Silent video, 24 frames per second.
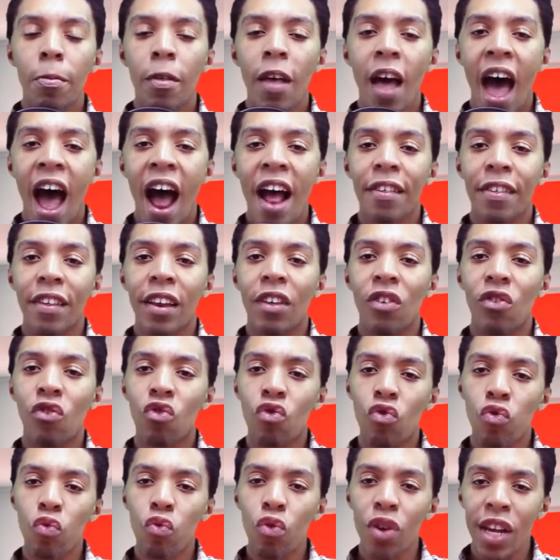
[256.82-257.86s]
has
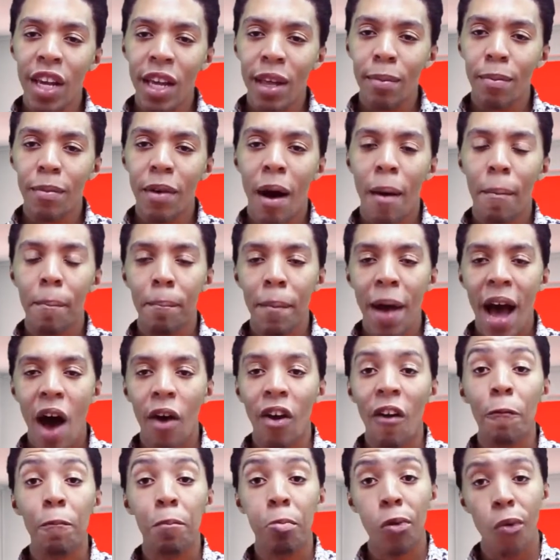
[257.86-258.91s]
extreme
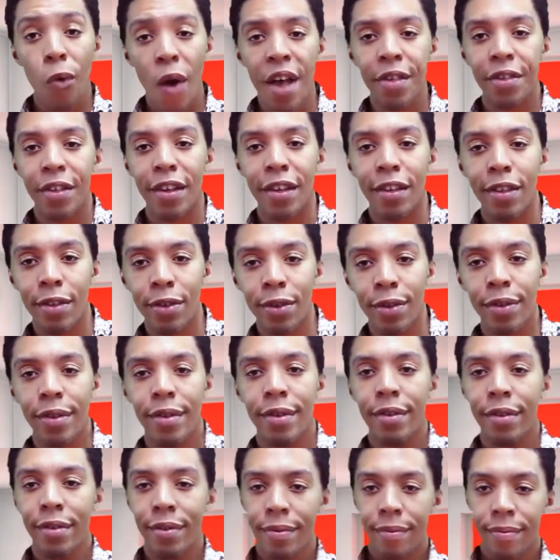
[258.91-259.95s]
amount of
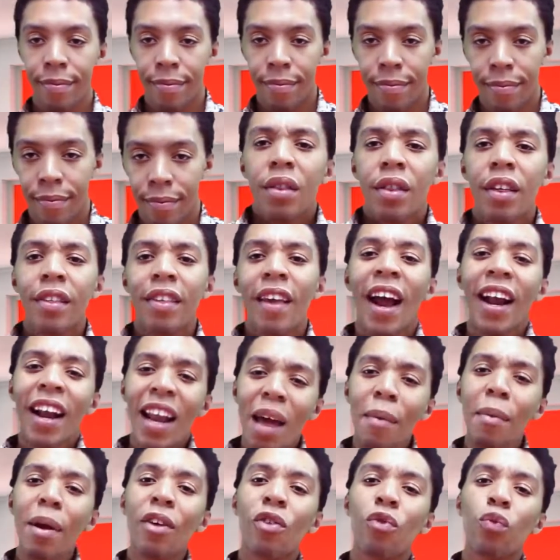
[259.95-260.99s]
presence. The
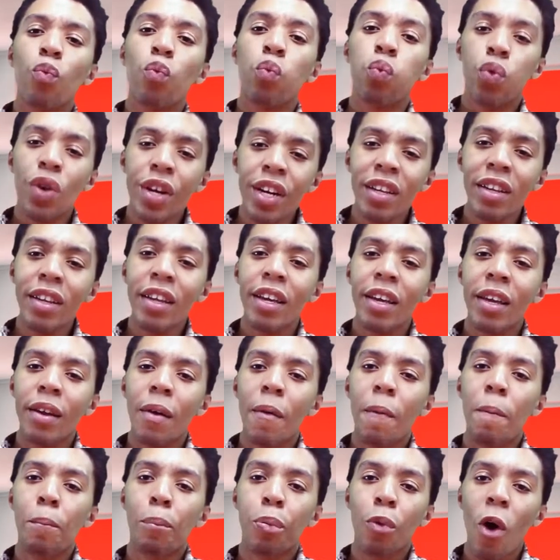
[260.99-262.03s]
dynamics really
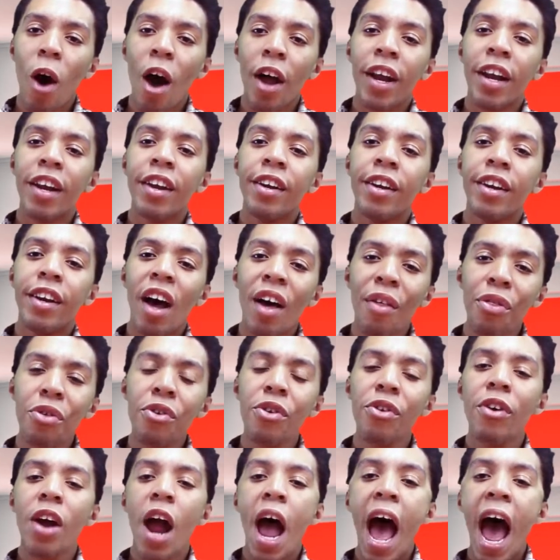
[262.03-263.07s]
brought
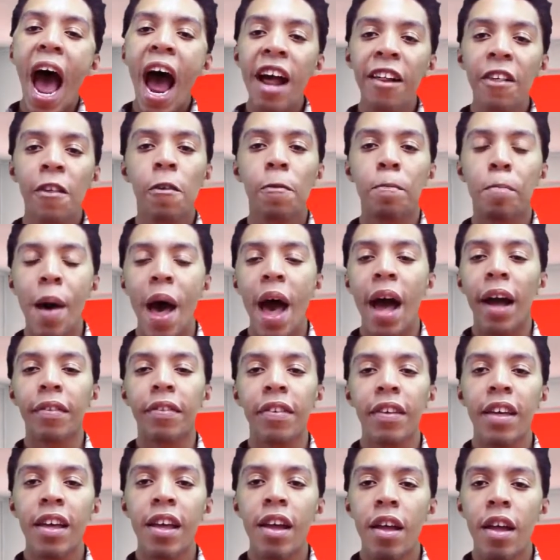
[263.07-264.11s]
another aspect
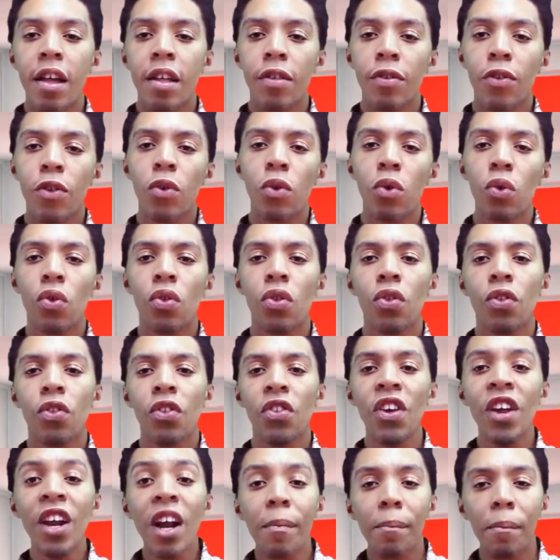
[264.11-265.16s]
into
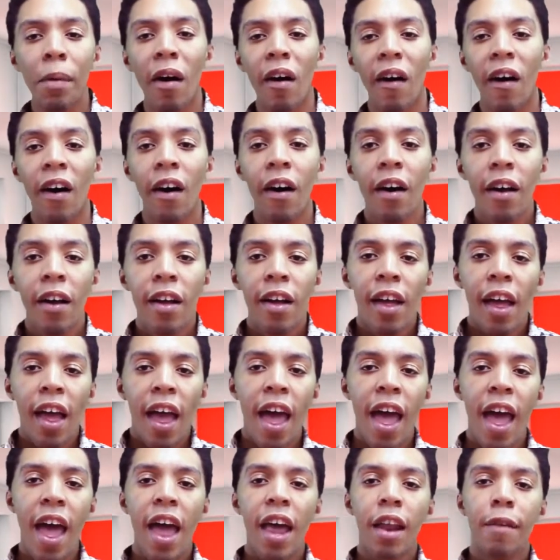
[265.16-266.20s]
cinema
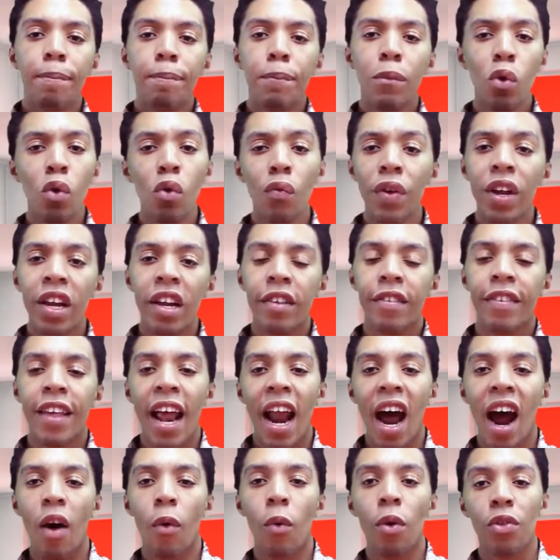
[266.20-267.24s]
and movies that
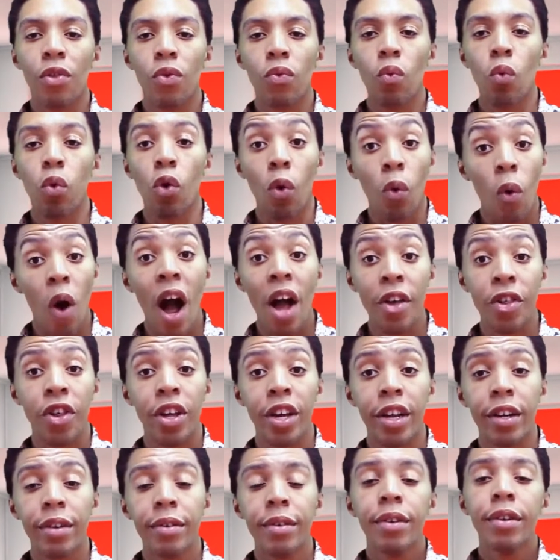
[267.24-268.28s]
were
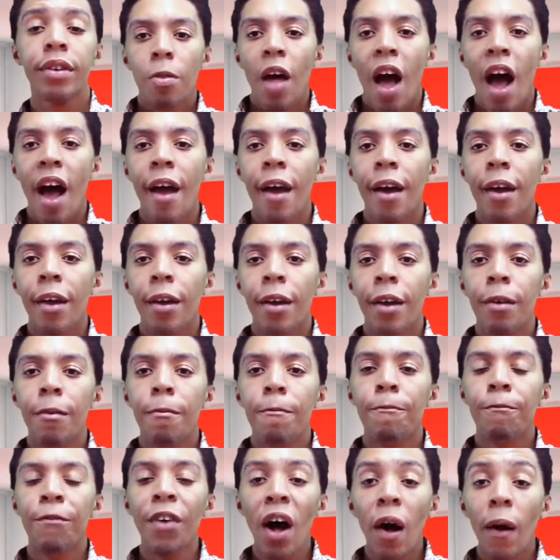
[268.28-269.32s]
watching. I
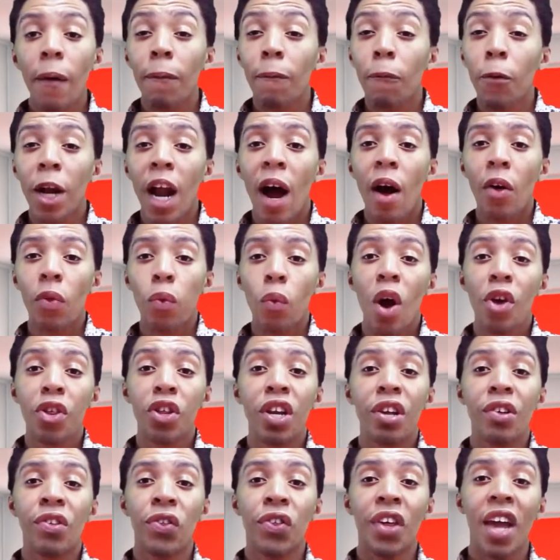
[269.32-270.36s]
felt when I was
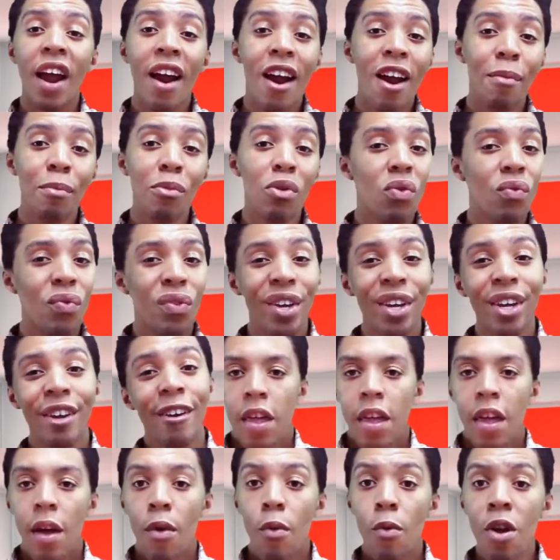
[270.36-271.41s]
watching a scary movie,
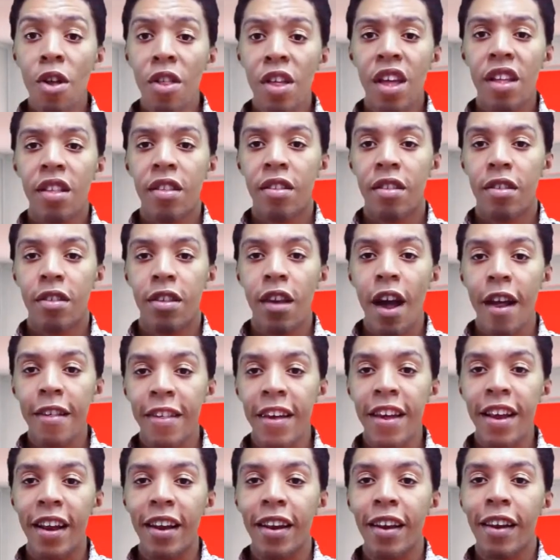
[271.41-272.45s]
it really
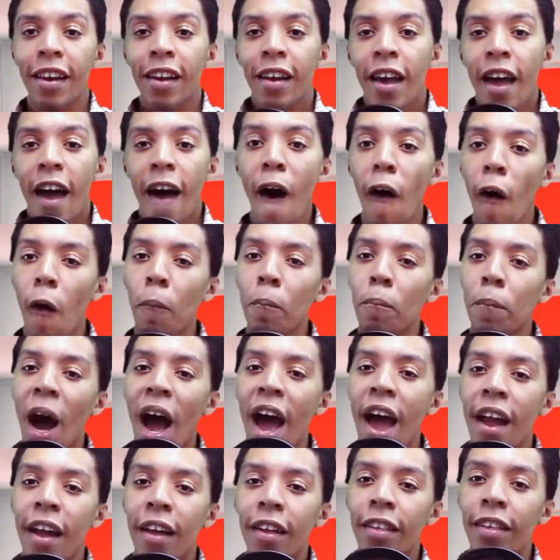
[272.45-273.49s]
doesn't help
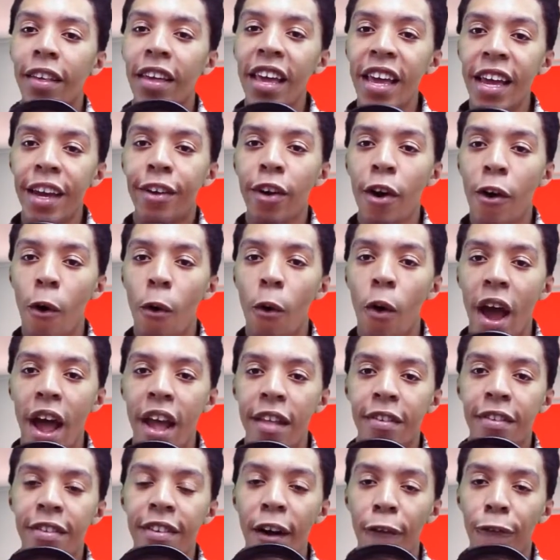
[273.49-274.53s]
my ego
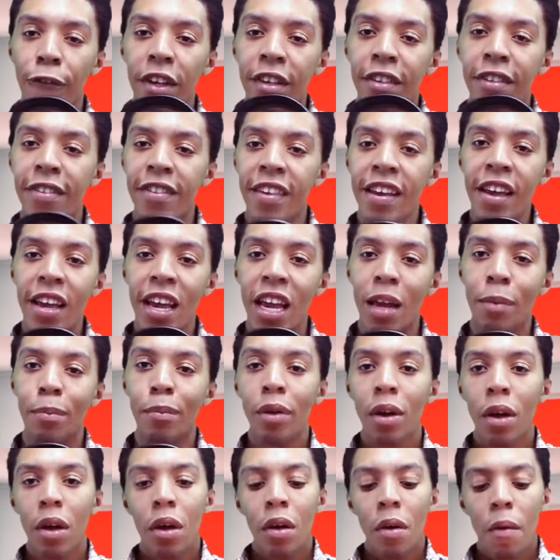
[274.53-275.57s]
and
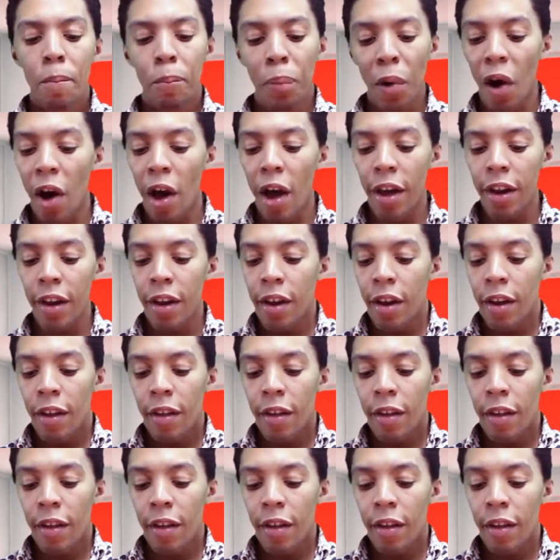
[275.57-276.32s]
self-esteem, but